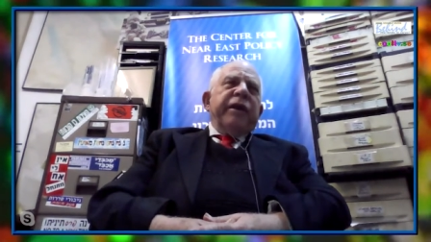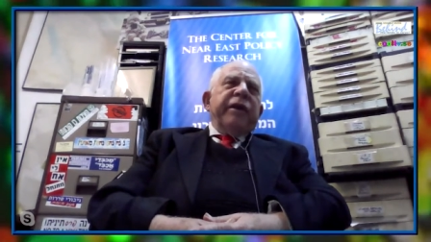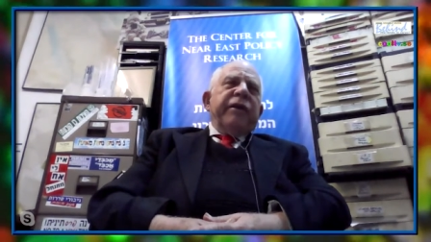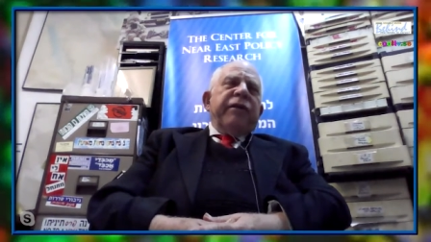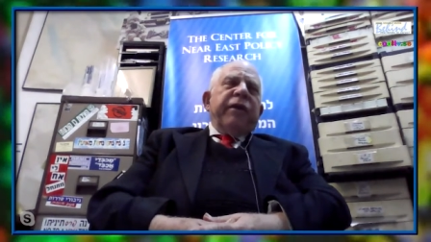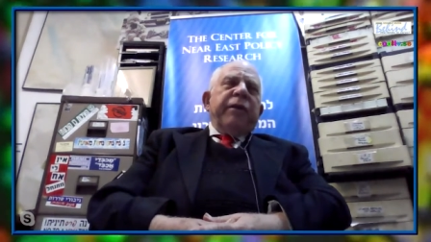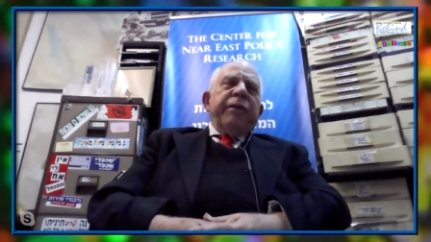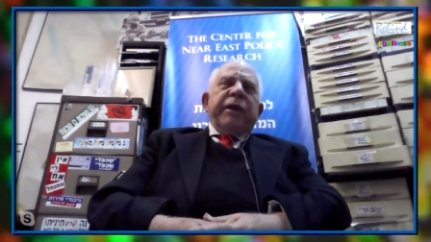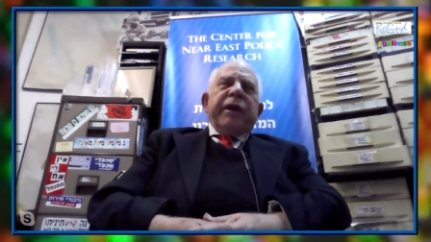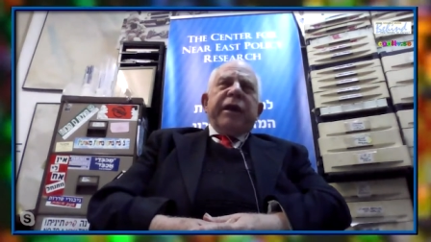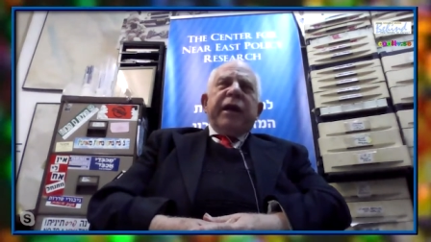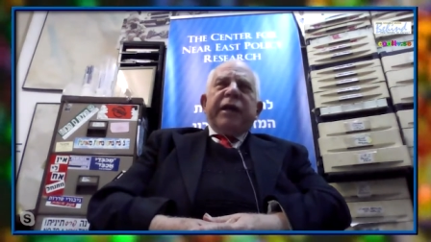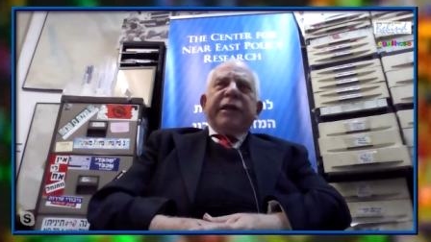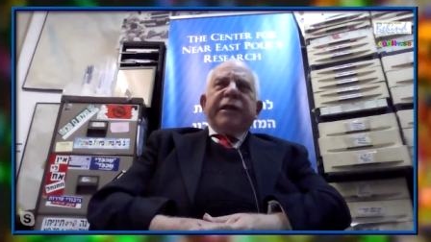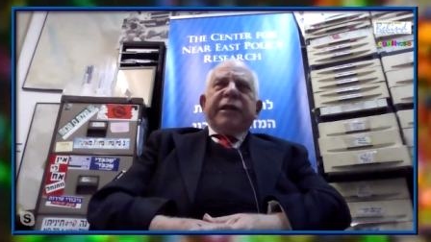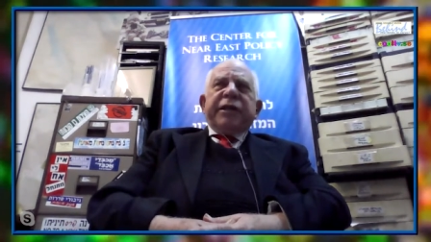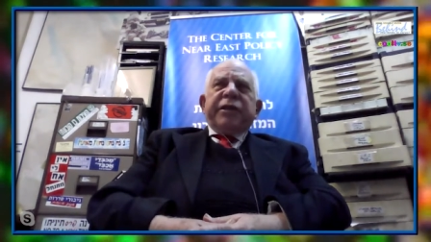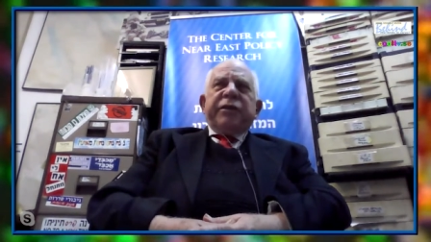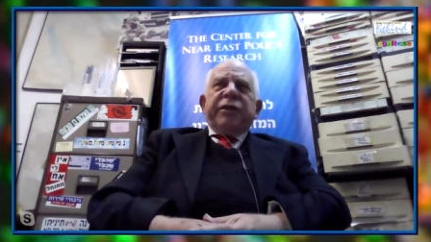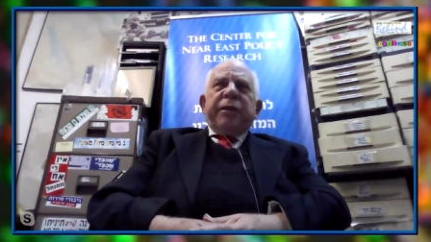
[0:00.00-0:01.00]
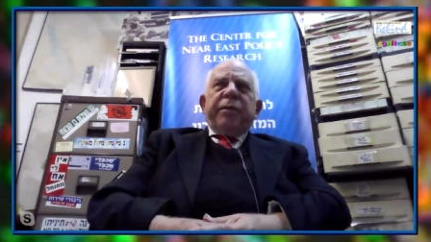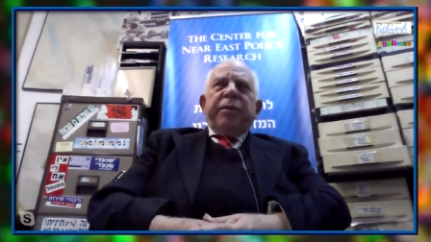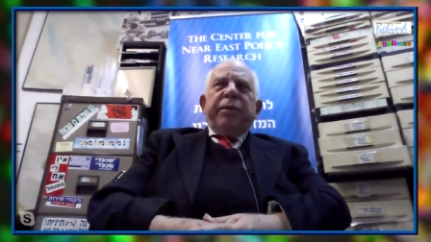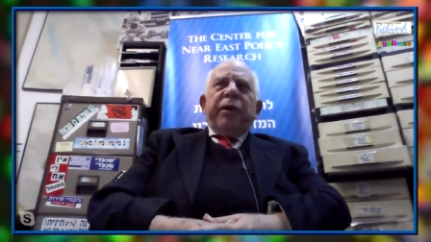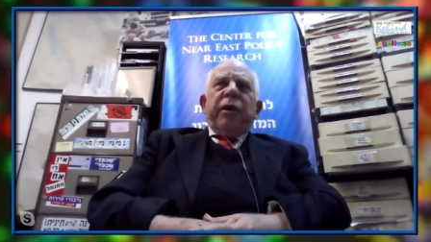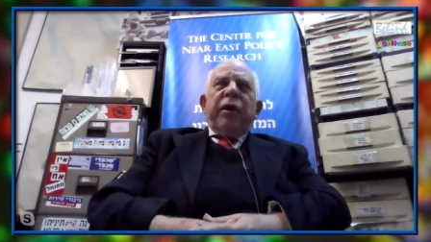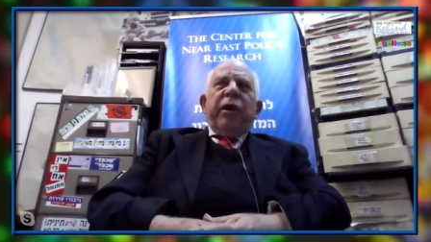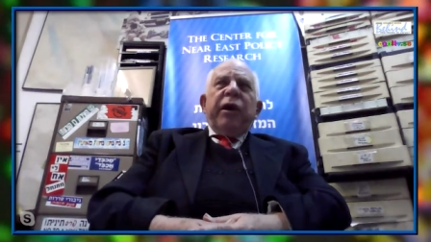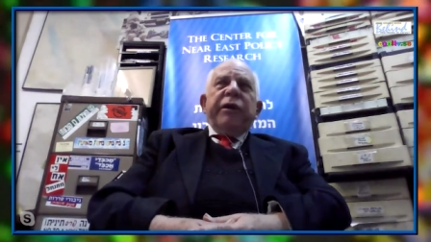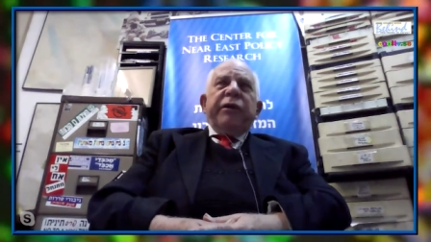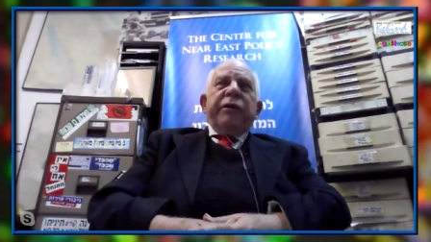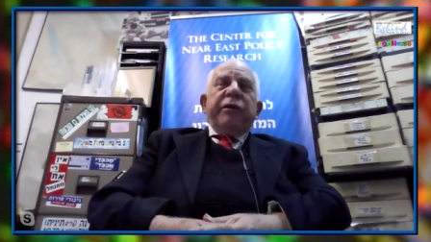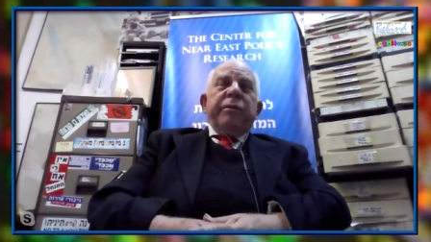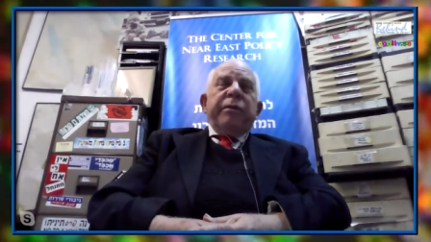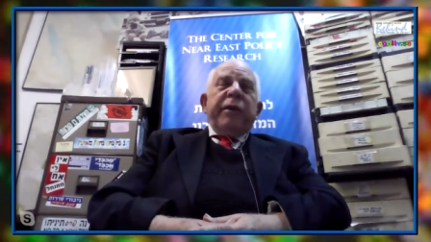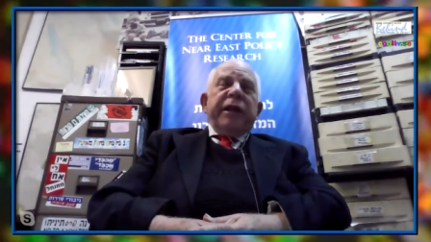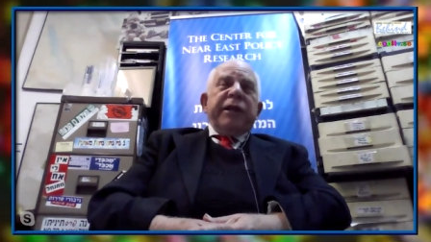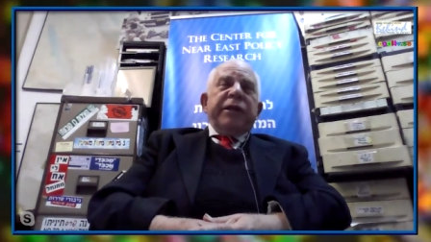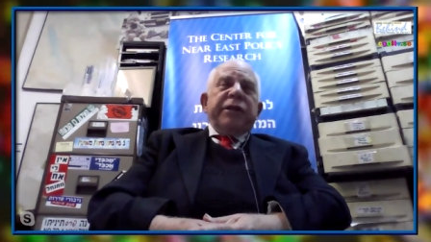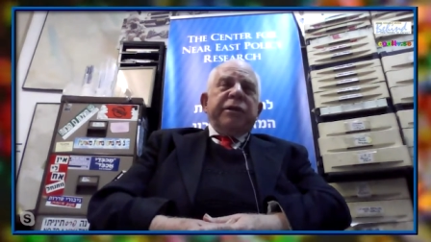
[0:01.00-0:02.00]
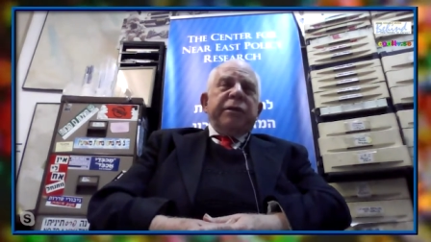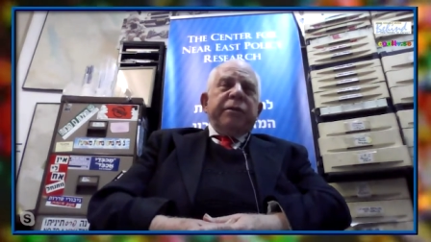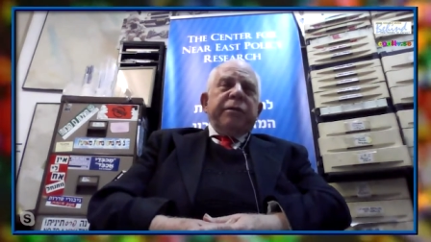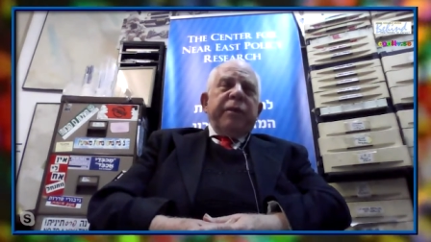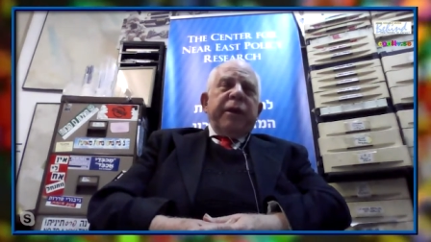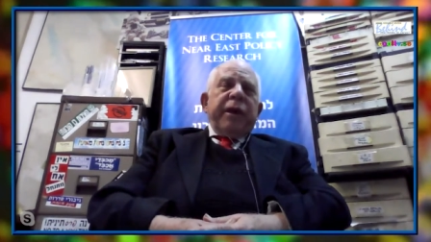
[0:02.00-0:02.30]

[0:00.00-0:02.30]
from the Gaza Strip onto mainstream